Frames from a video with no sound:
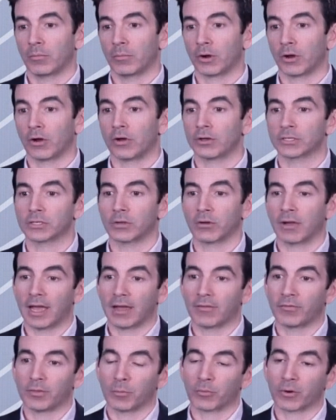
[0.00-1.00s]
but also
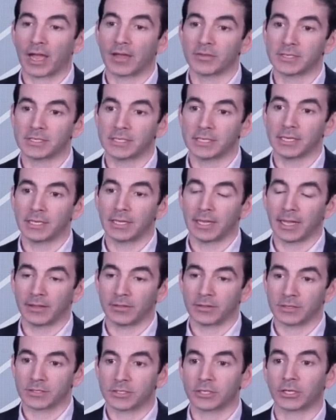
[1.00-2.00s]
have the privacy
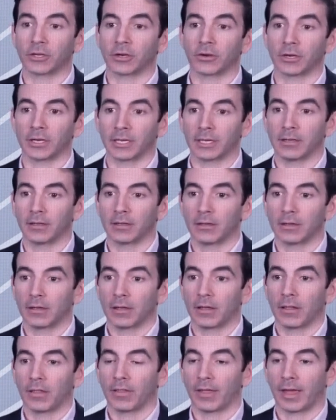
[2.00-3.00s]
and the security
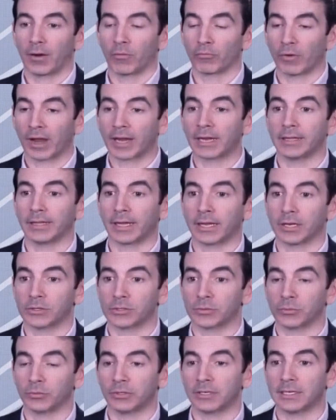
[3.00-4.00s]
that
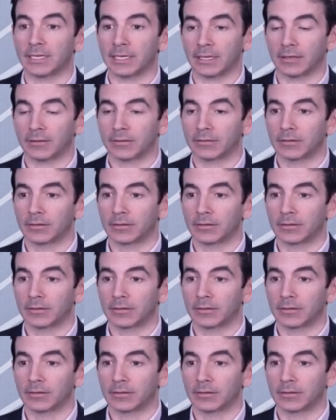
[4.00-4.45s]
regulators will need?